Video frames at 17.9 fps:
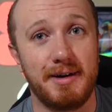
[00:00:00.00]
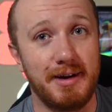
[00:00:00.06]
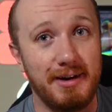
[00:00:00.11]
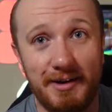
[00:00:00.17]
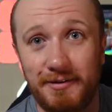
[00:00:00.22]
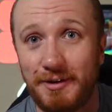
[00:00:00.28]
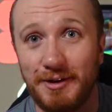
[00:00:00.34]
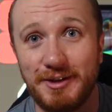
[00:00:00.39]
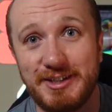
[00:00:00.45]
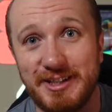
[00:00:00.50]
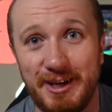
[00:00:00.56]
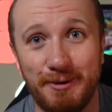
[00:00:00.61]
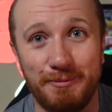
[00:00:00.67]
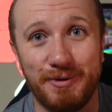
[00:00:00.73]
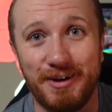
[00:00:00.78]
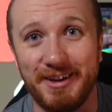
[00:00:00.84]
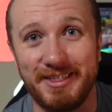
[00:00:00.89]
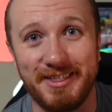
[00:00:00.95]
And if you
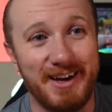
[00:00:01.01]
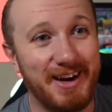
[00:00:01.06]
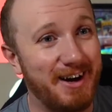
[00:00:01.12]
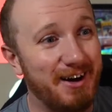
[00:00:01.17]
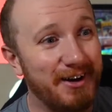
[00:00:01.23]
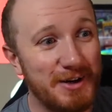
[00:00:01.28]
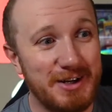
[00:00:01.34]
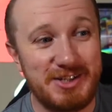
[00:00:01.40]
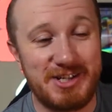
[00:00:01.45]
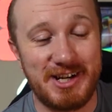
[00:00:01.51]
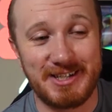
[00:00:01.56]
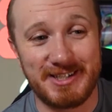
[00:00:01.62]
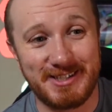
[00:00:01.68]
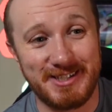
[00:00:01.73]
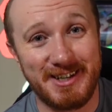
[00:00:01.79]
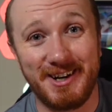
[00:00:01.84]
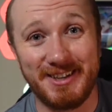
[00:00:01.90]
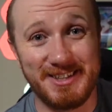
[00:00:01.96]
slip like that,
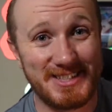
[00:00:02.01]
chances are the